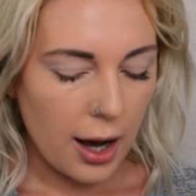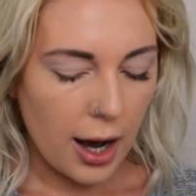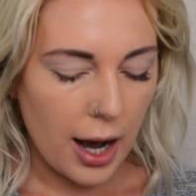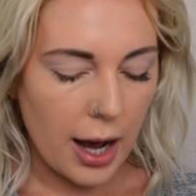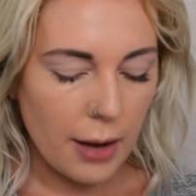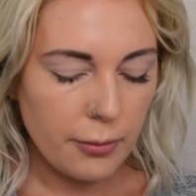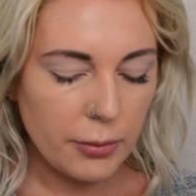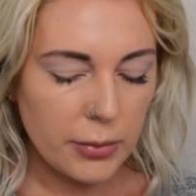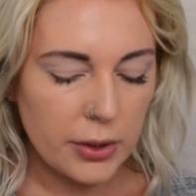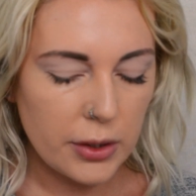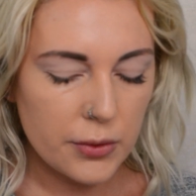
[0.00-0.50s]

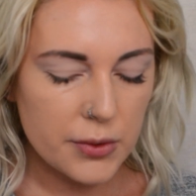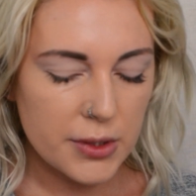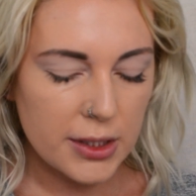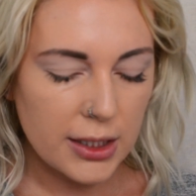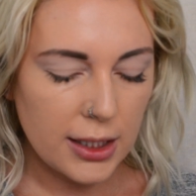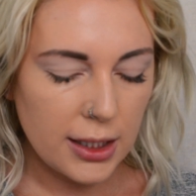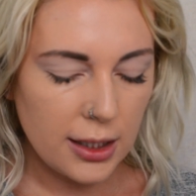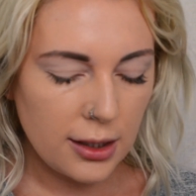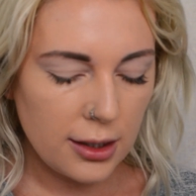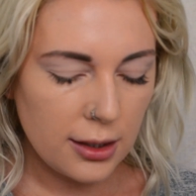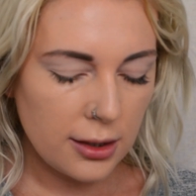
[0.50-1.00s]
I'm
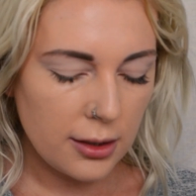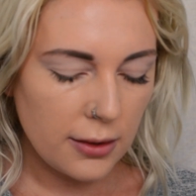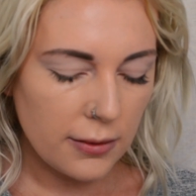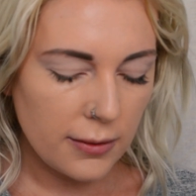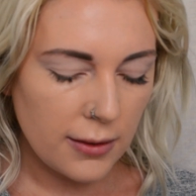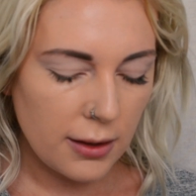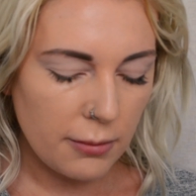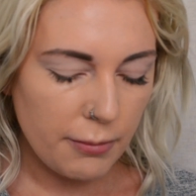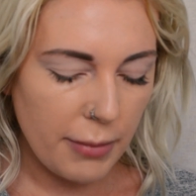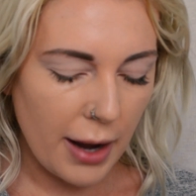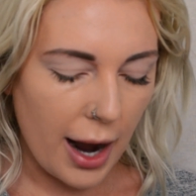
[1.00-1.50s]
using
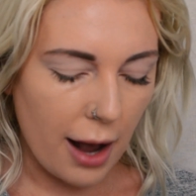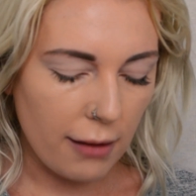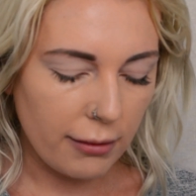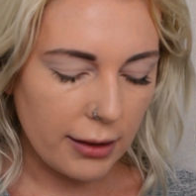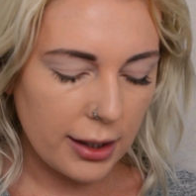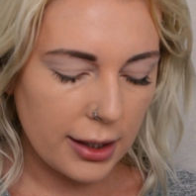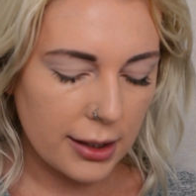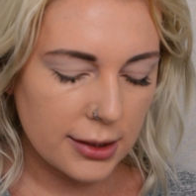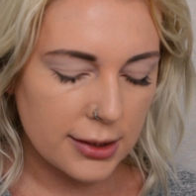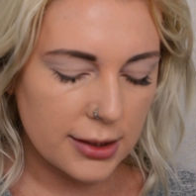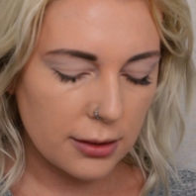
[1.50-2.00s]
the
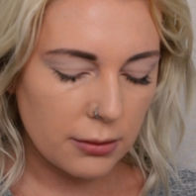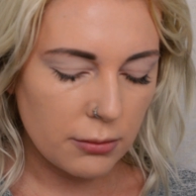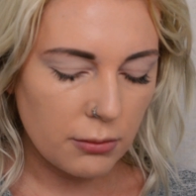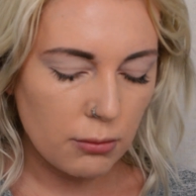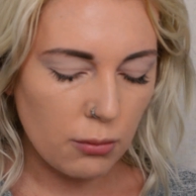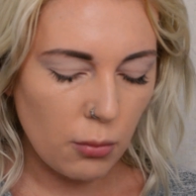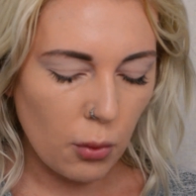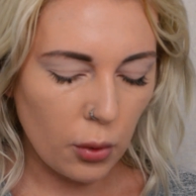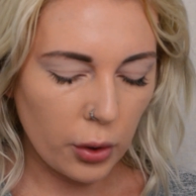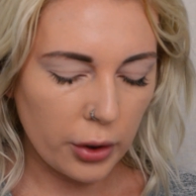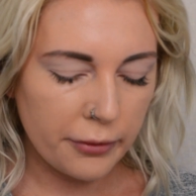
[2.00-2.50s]
palette
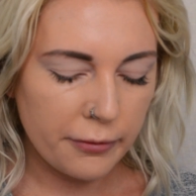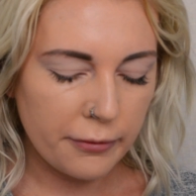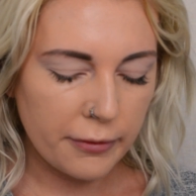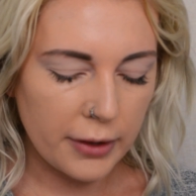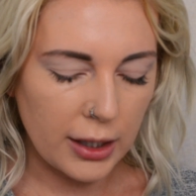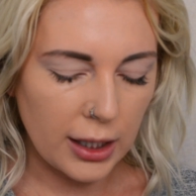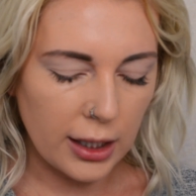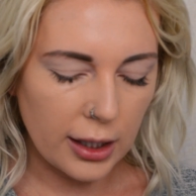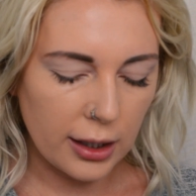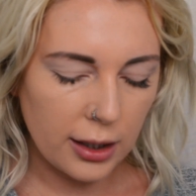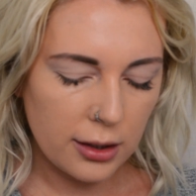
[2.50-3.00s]

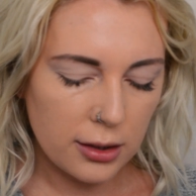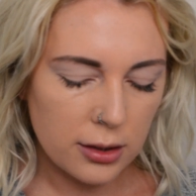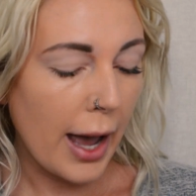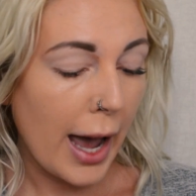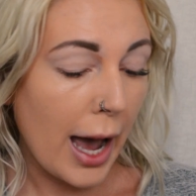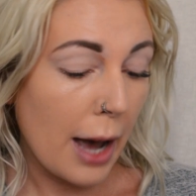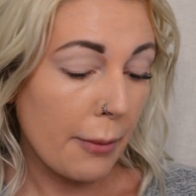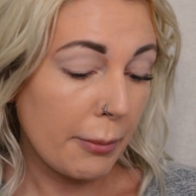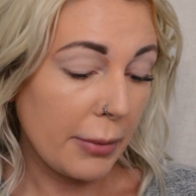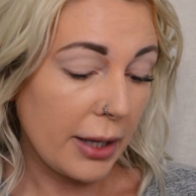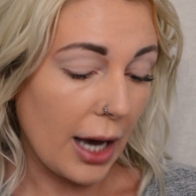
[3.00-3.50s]
Morphe
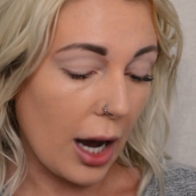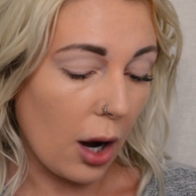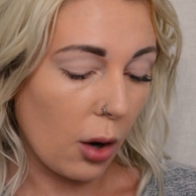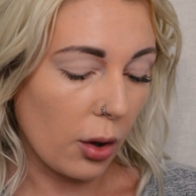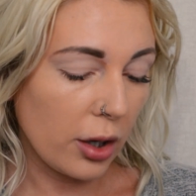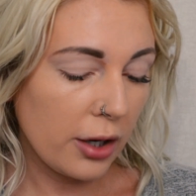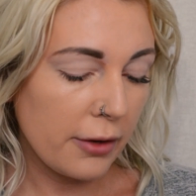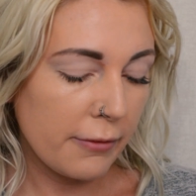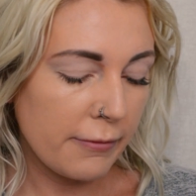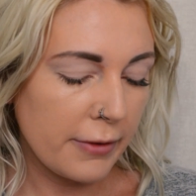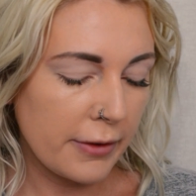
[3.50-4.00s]
Happy
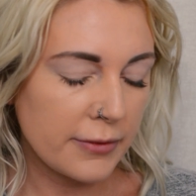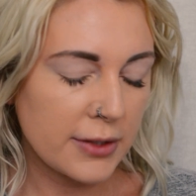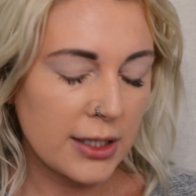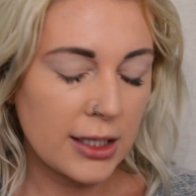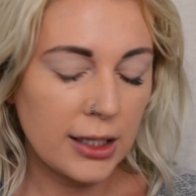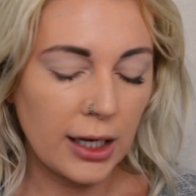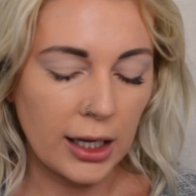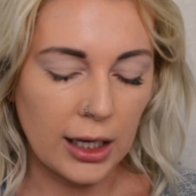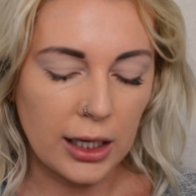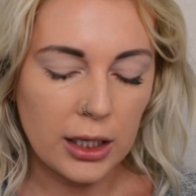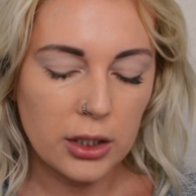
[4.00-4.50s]
Hour
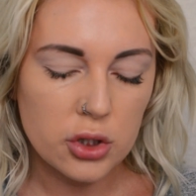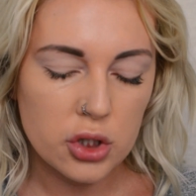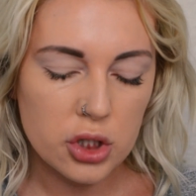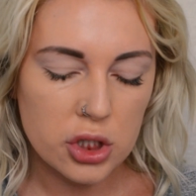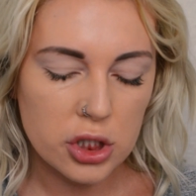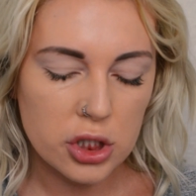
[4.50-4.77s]
15H.